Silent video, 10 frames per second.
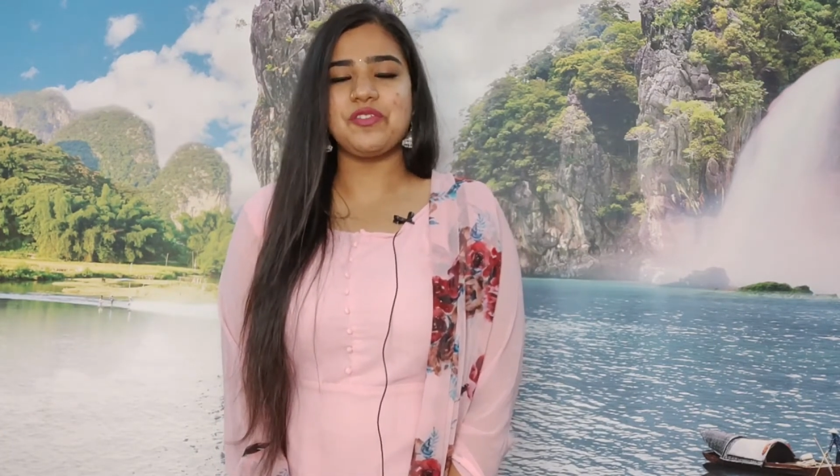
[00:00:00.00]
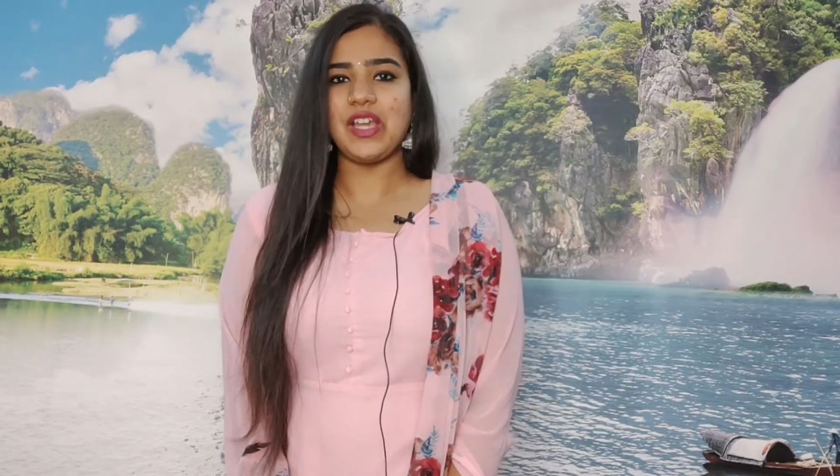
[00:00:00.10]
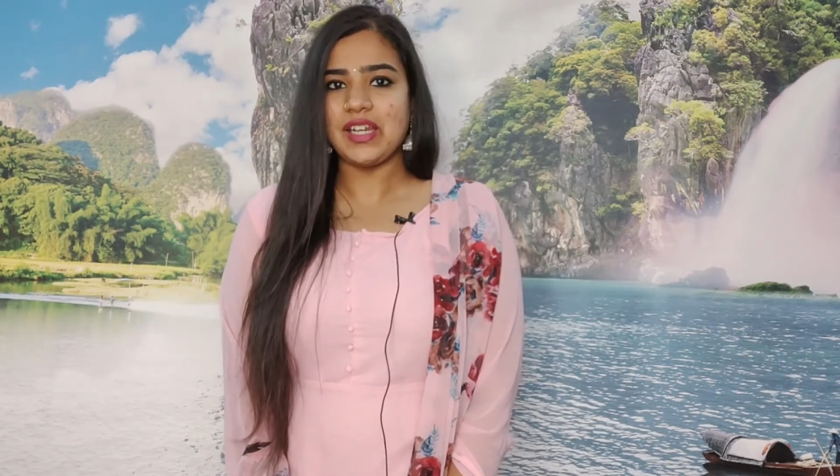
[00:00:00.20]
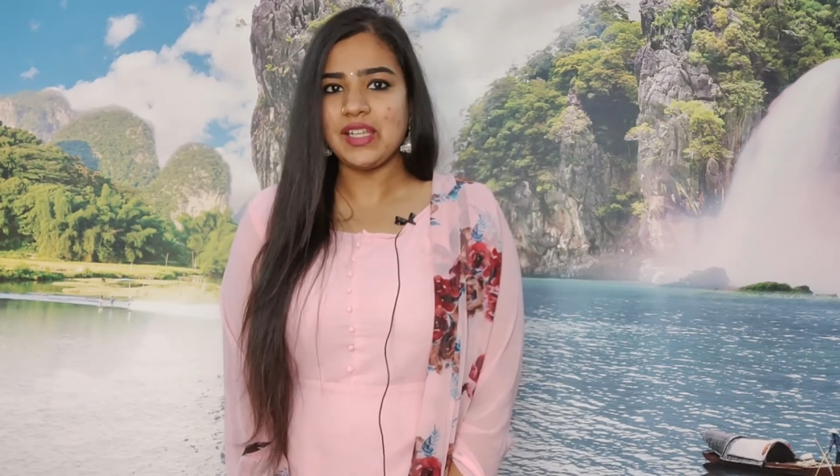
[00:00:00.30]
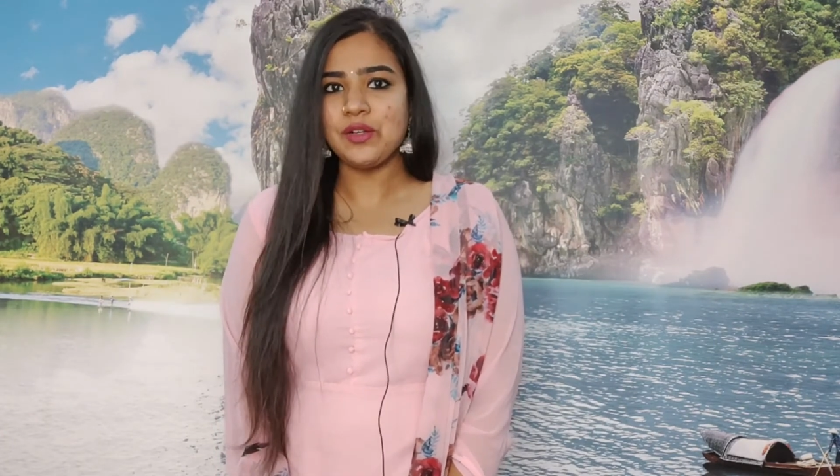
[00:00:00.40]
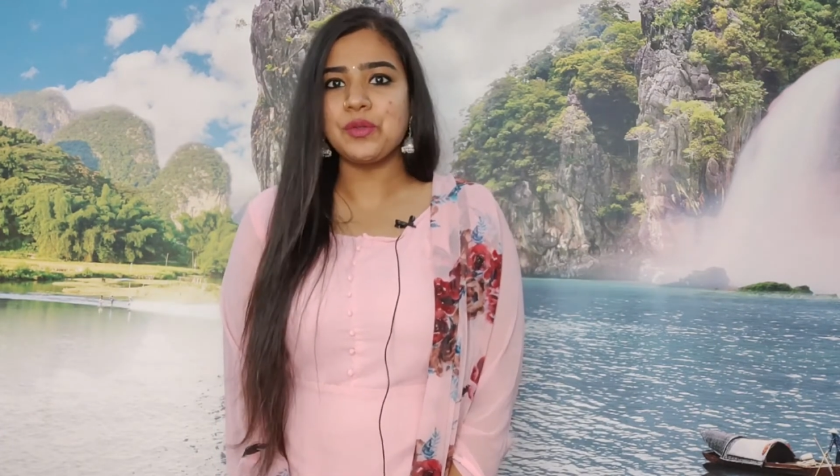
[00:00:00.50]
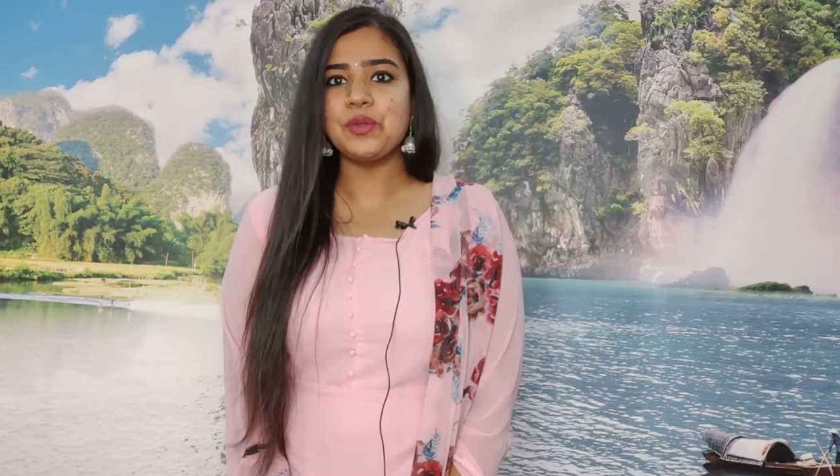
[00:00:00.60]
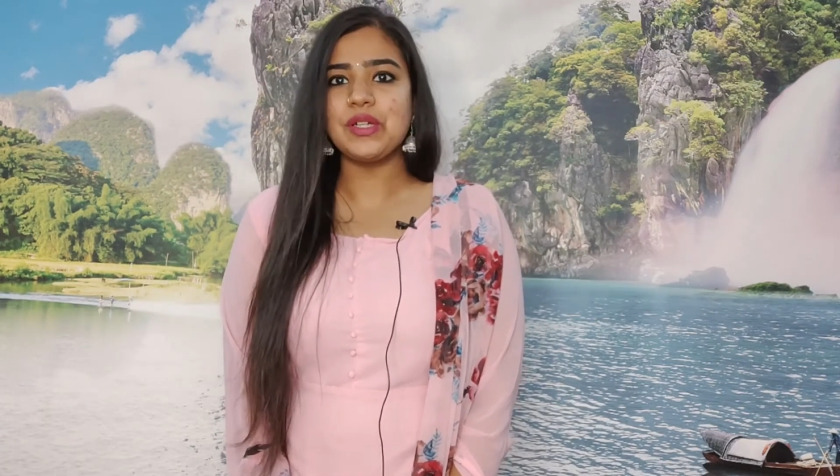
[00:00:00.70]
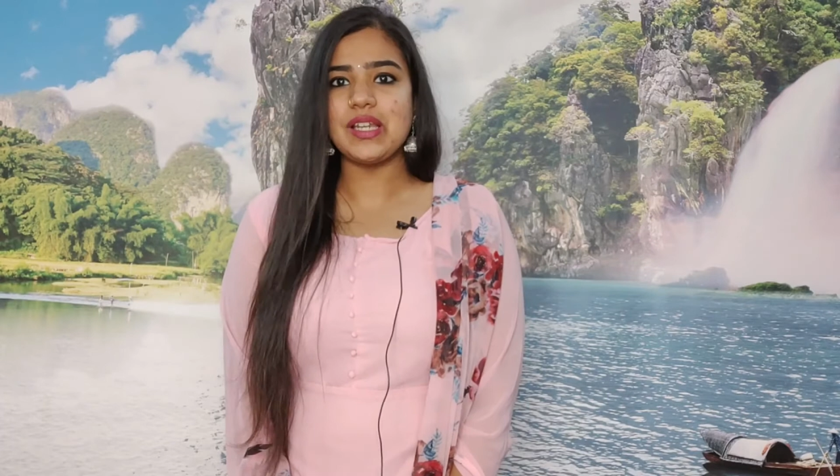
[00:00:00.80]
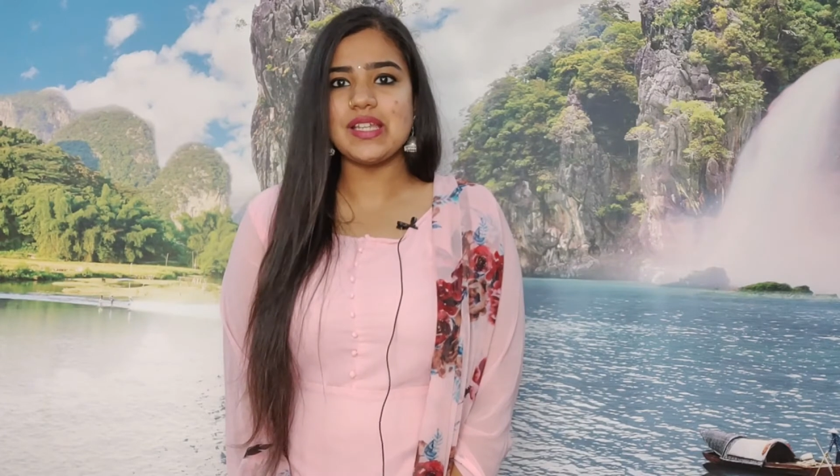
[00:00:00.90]
very
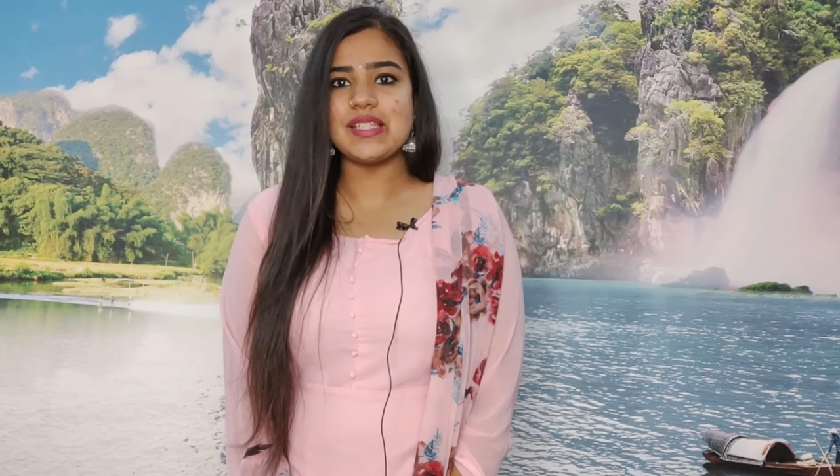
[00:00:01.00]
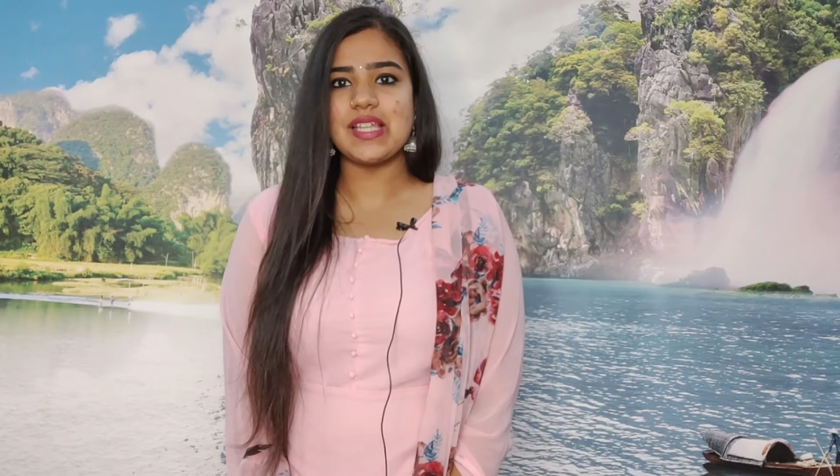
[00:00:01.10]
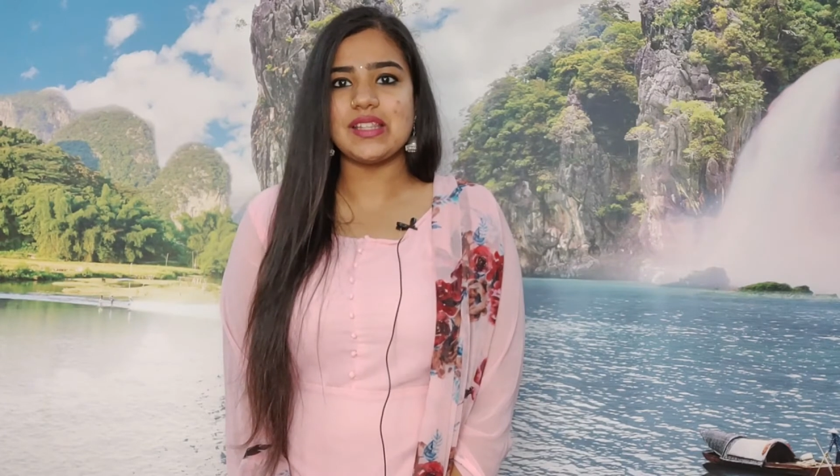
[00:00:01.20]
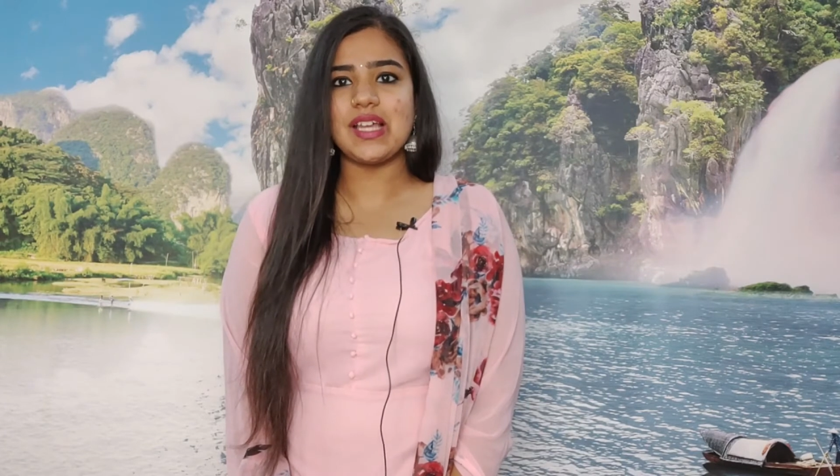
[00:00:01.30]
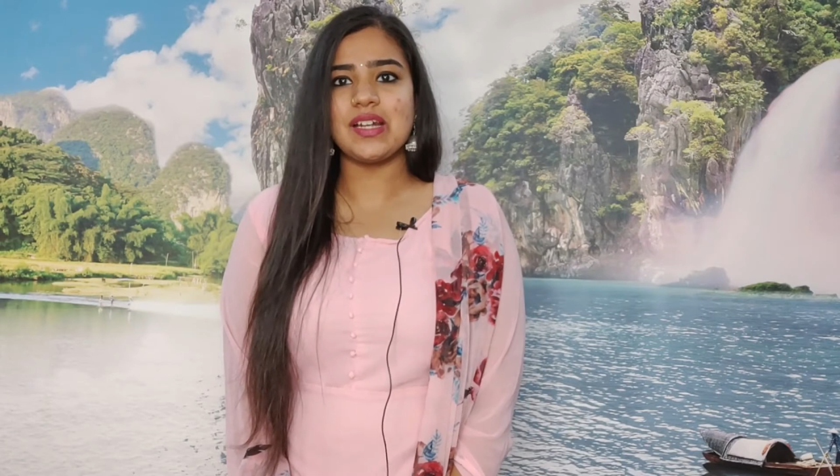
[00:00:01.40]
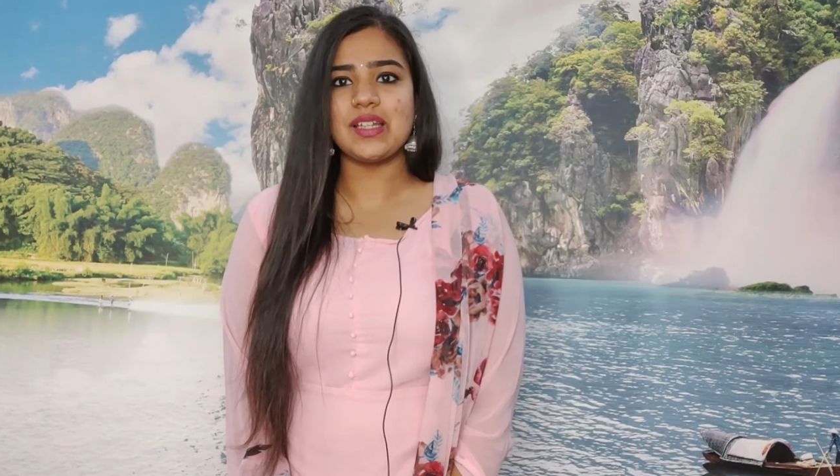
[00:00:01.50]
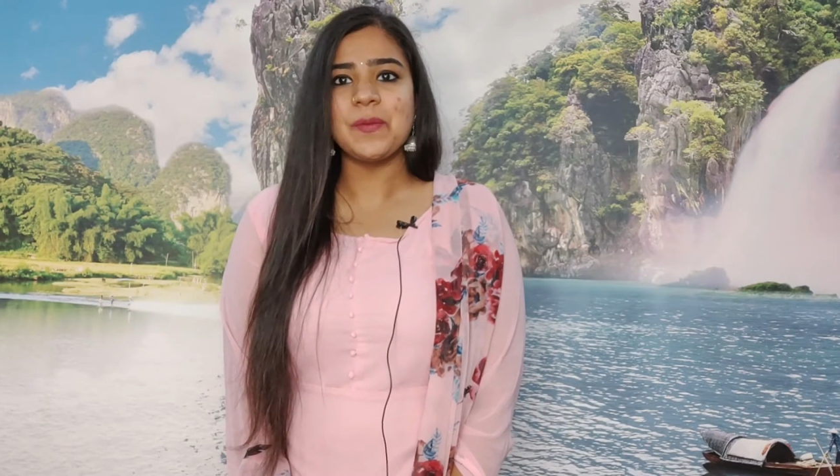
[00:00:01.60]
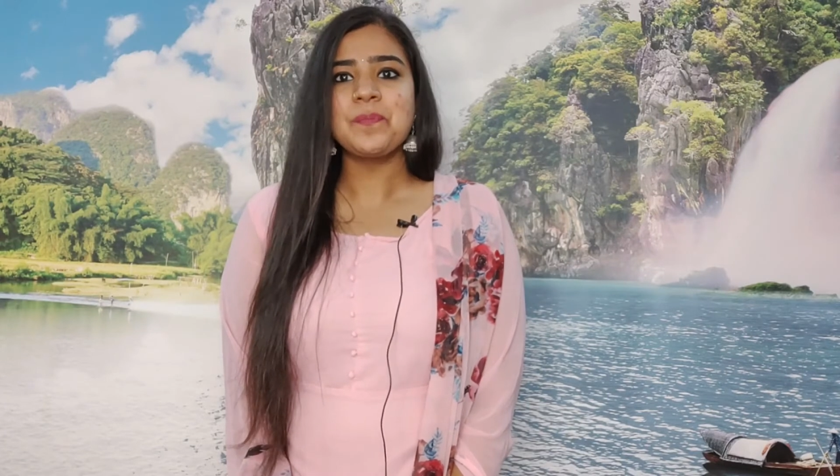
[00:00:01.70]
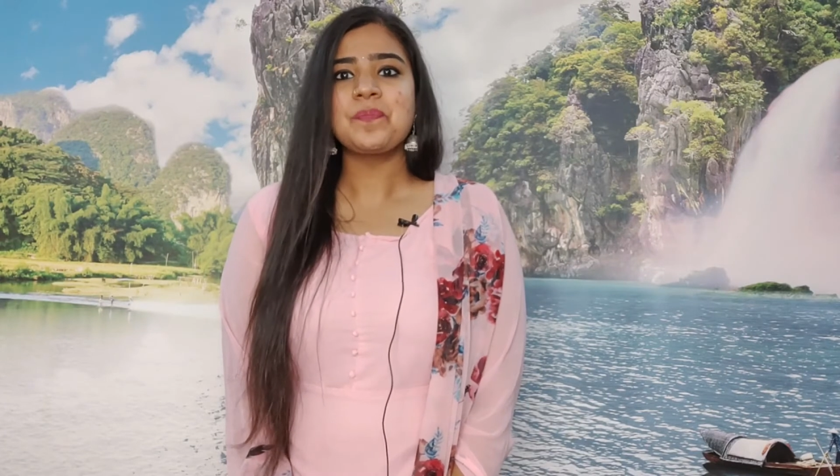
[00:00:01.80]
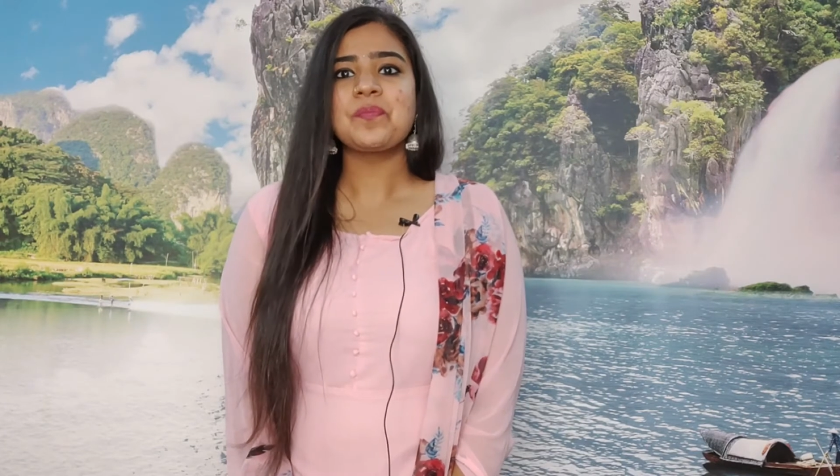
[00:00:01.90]
rudely said that